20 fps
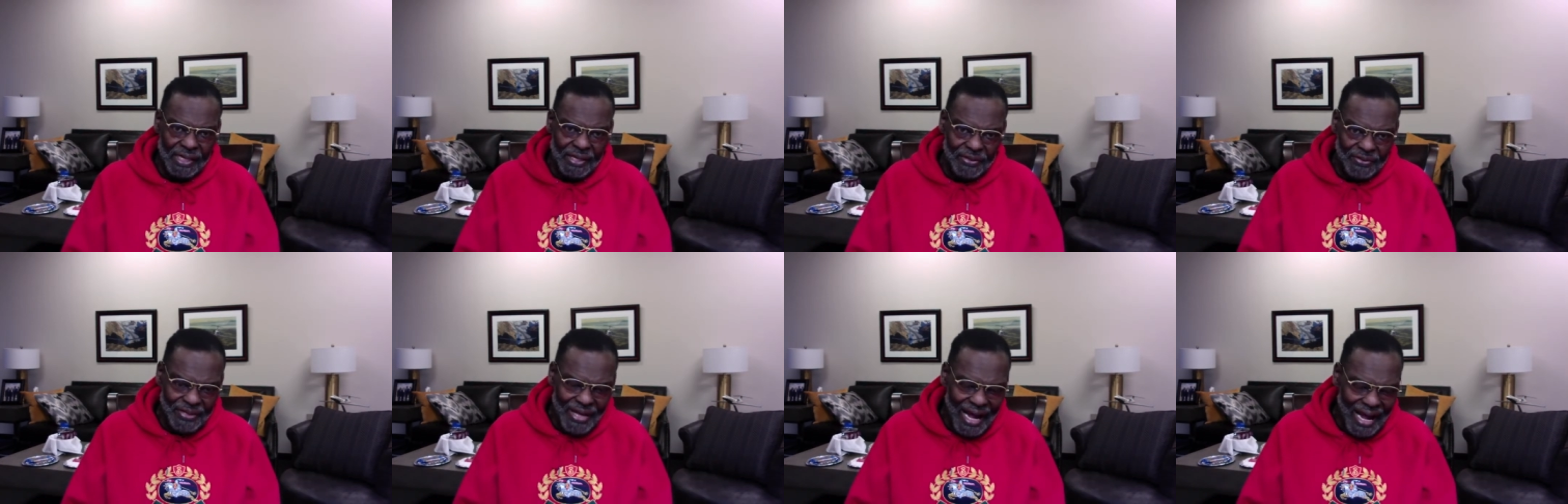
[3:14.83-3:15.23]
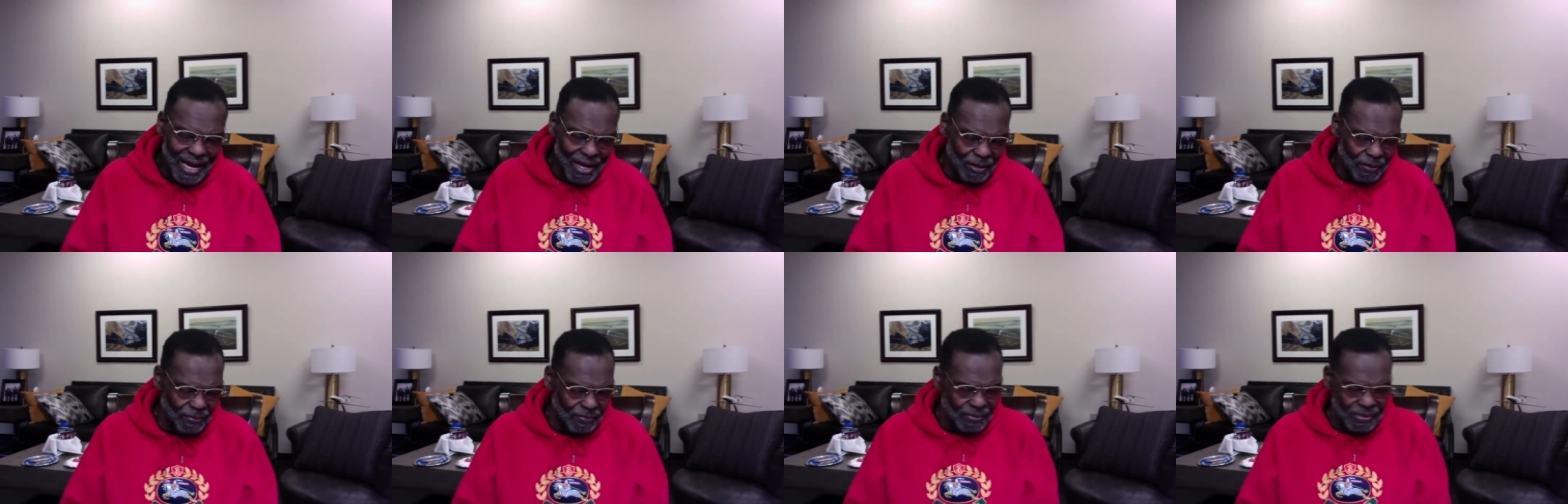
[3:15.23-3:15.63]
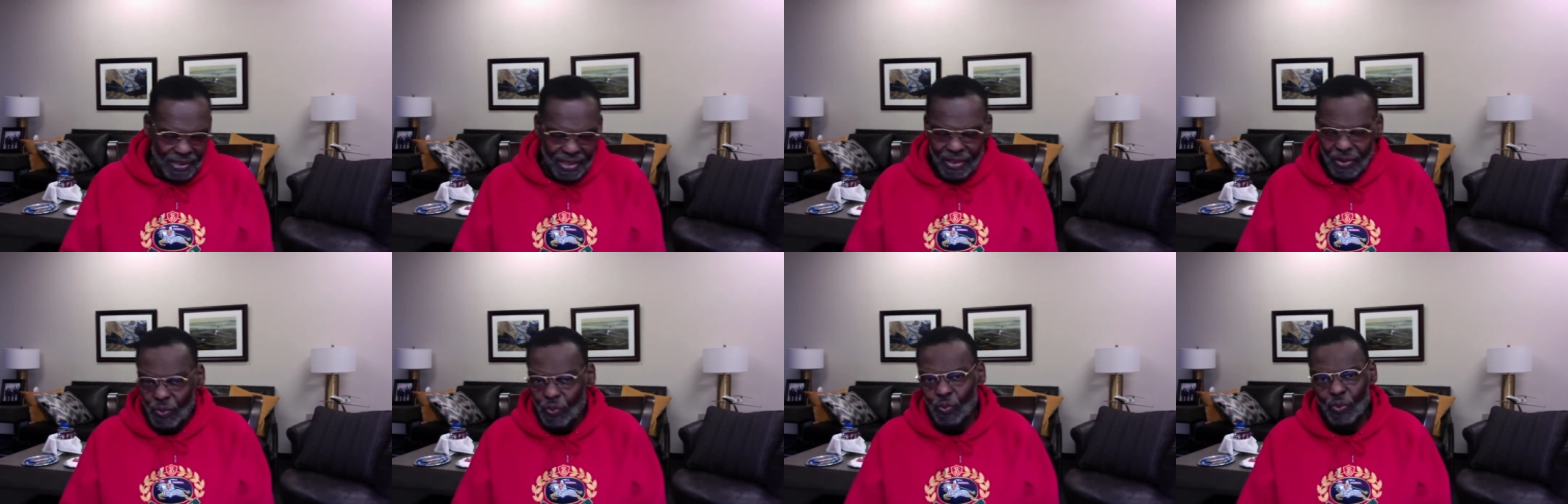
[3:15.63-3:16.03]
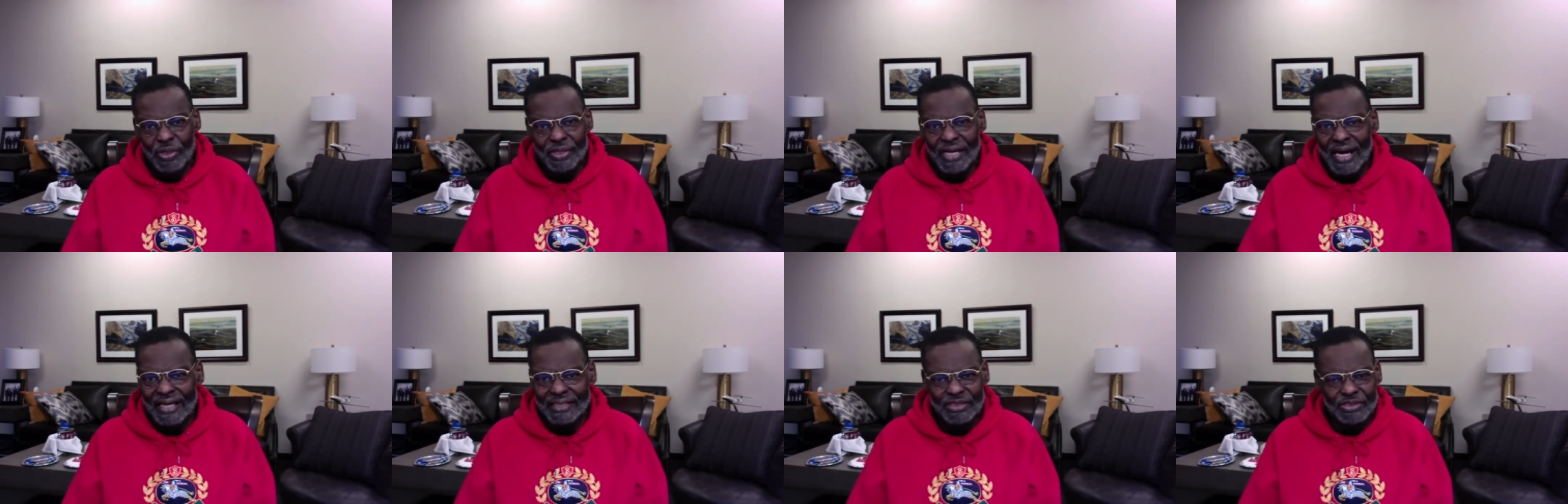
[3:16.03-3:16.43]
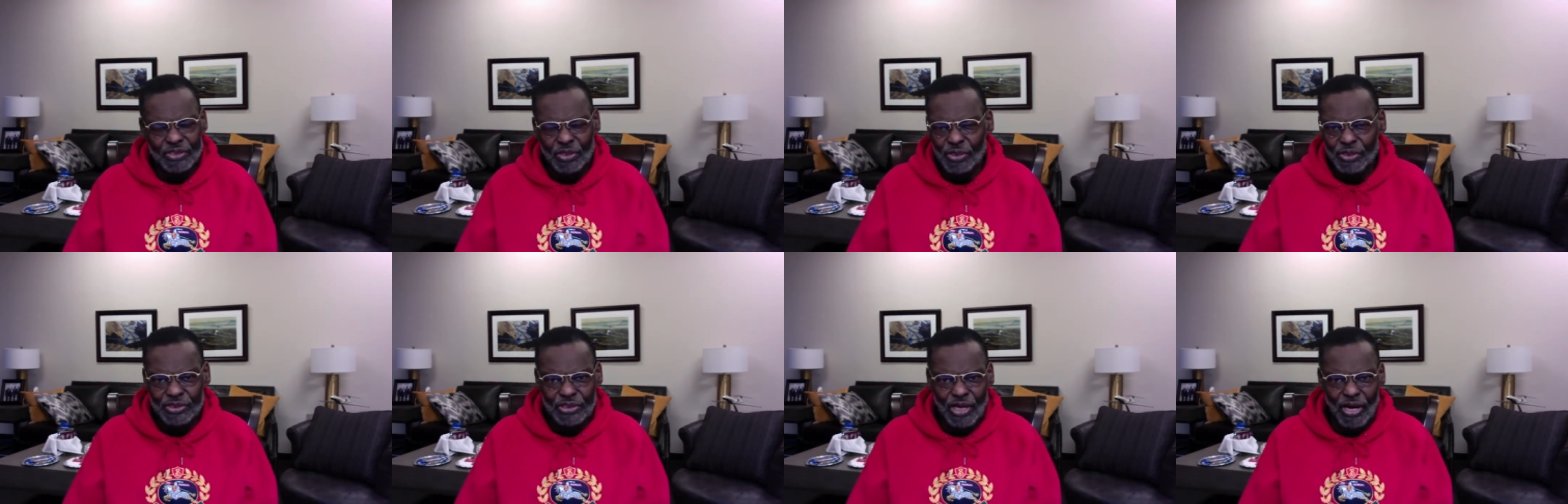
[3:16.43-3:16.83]
Now, we're not
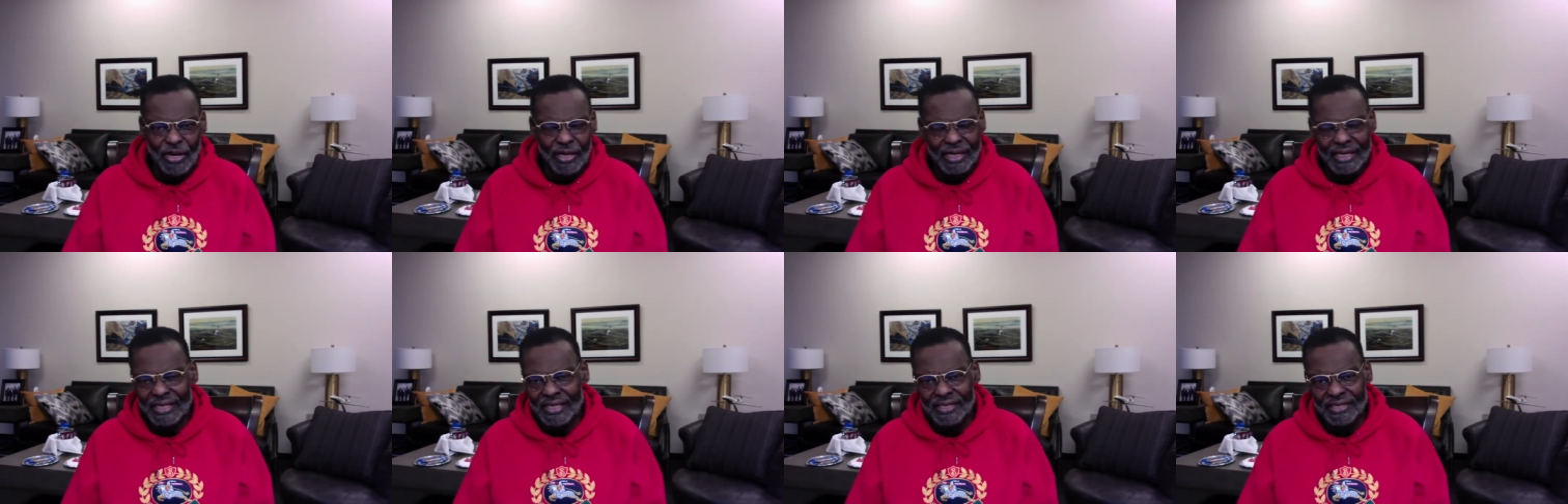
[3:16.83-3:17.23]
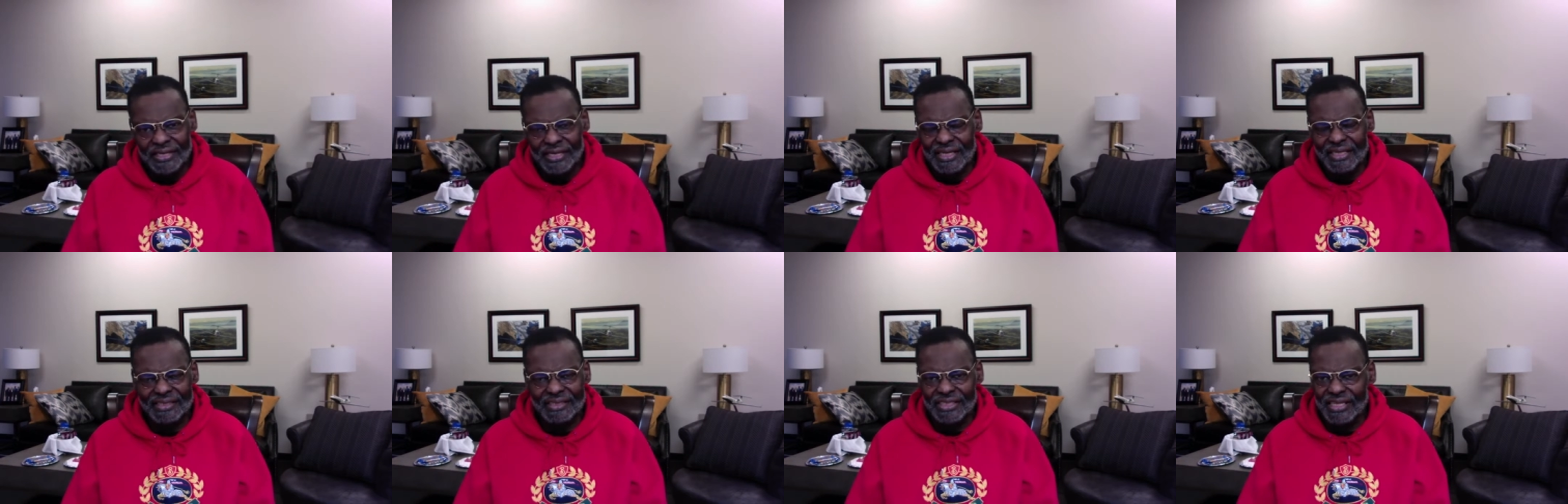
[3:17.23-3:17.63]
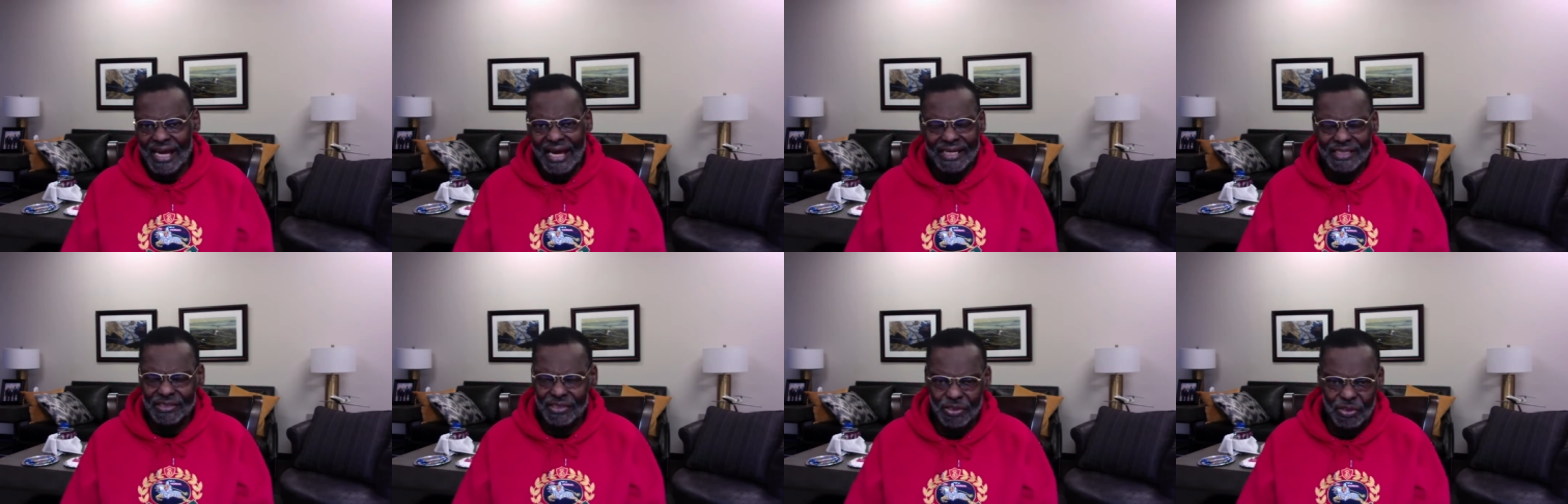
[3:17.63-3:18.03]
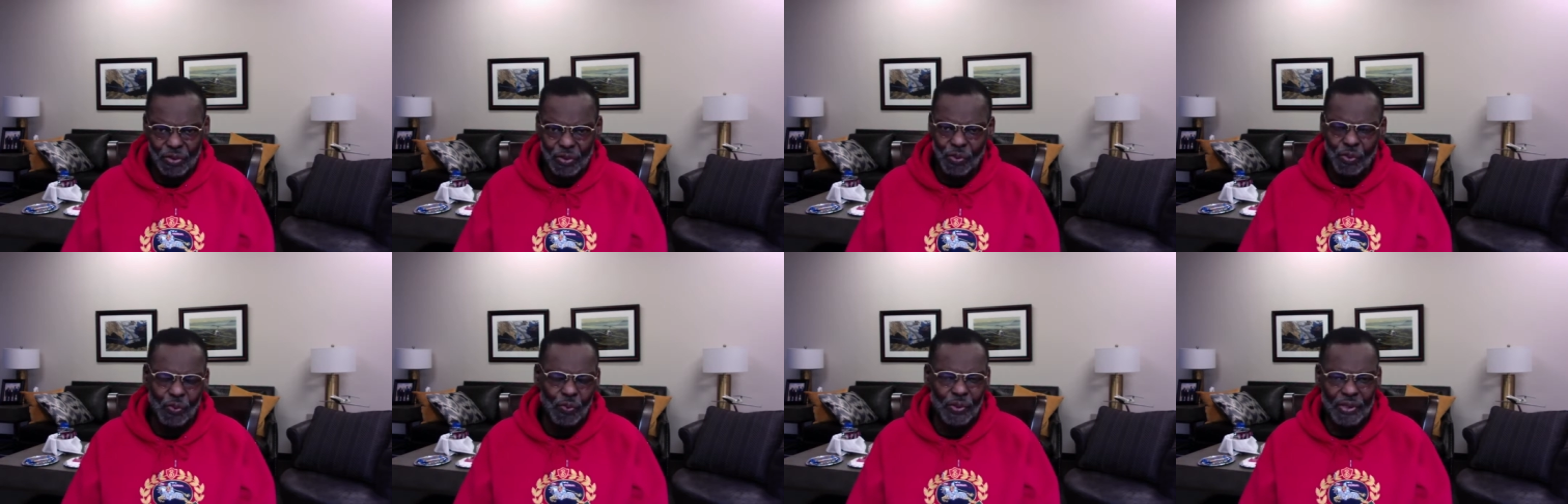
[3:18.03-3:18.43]
going to talk anything technical.